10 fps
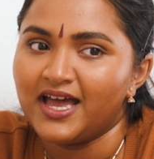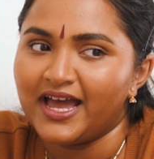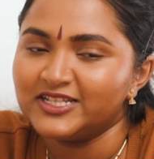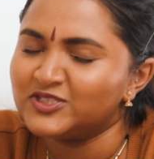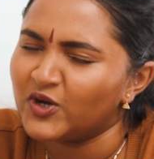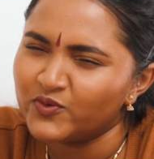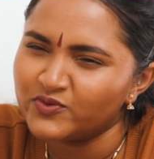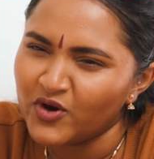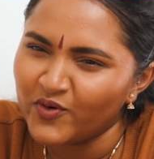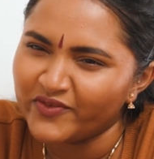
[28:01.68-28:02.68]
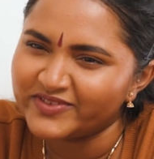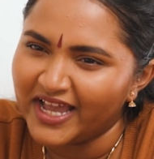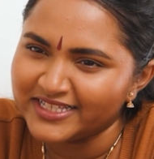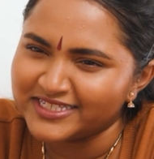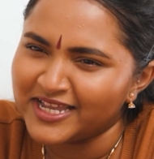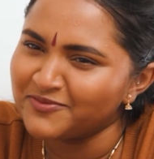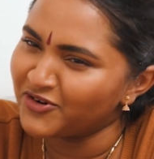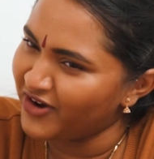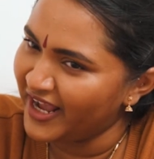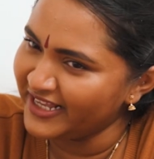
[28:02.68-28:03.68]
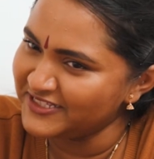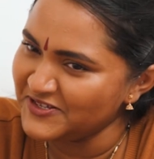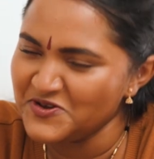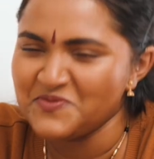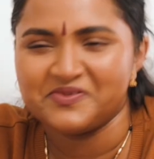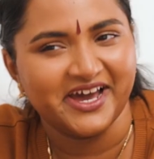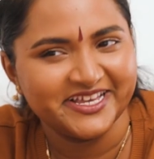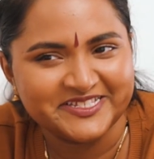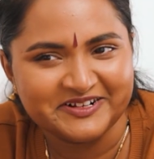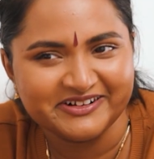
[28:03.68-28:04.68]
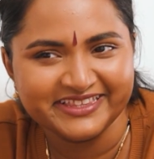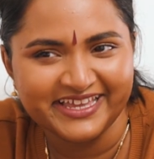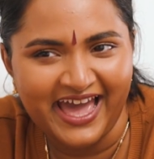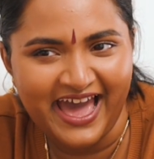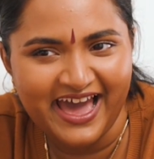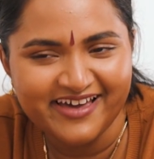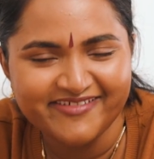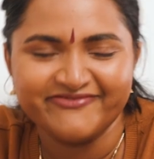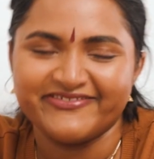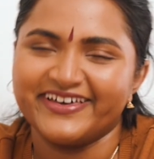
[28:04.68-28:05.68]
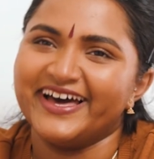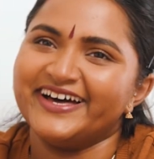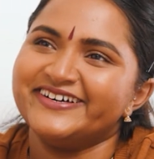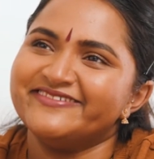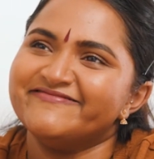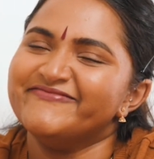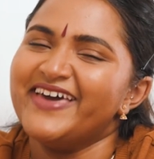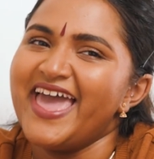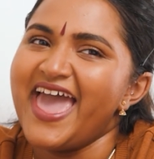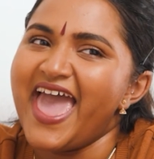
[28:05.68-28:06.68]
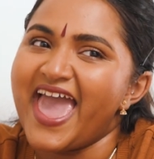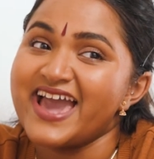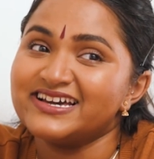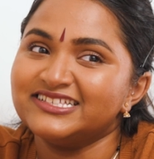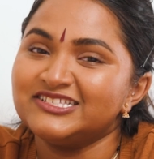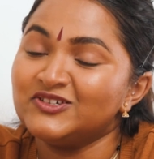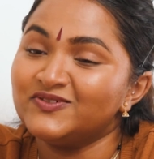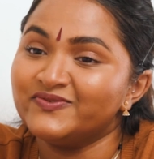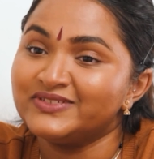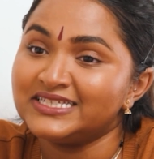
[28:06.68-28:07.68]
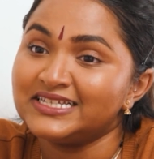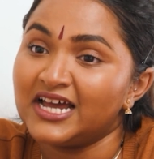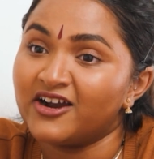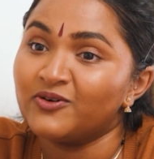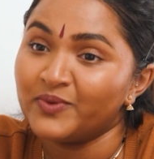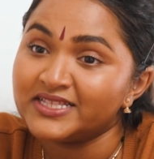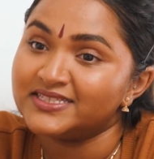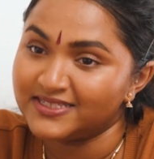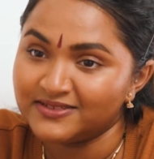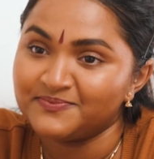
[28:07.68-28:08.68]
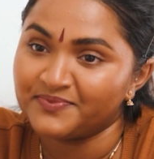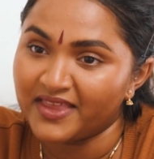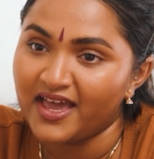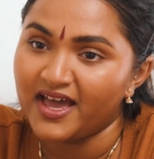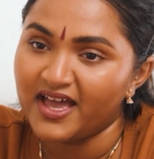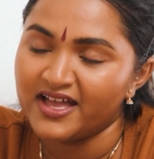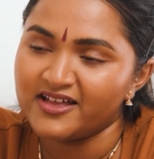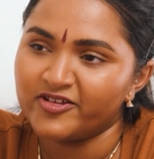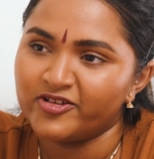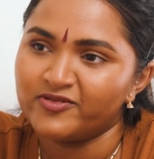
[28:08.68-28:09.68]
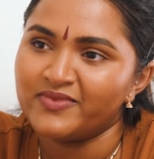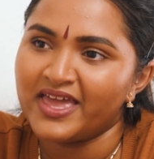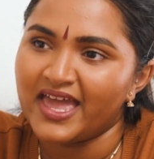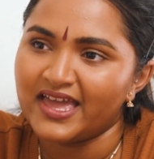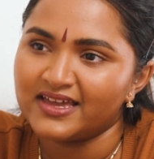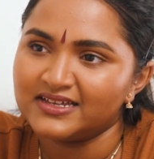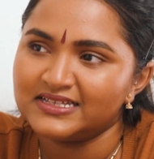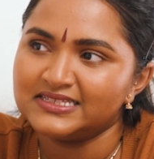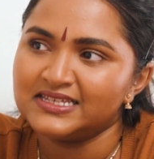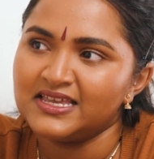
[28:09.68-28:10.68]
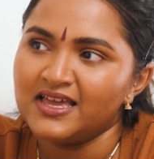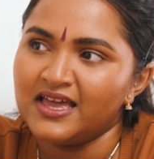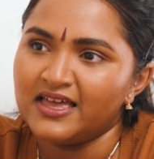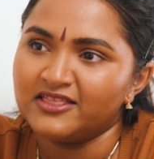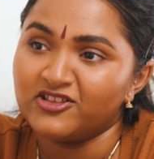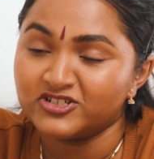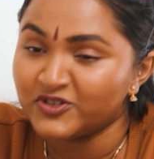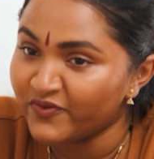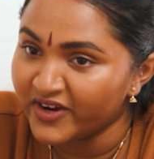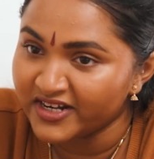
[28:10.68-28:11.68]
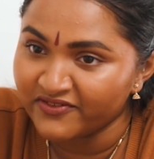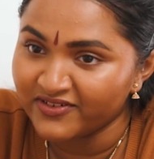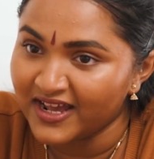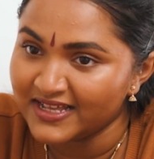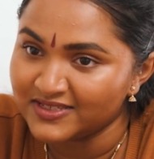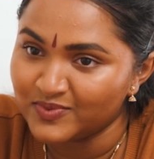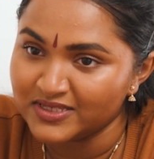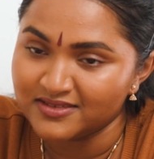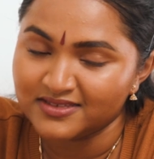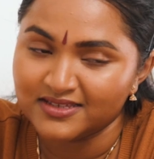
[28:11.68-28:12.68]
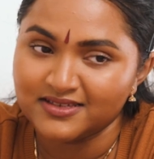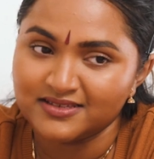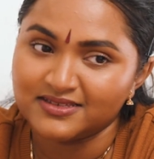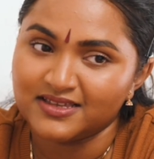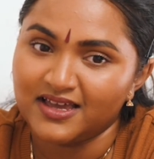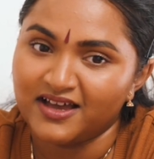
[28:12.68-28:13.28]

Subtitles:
I don't know if Dad's come crying to you, but I certainly have. And you've seen our wins. And they're two very different kinds of businesses.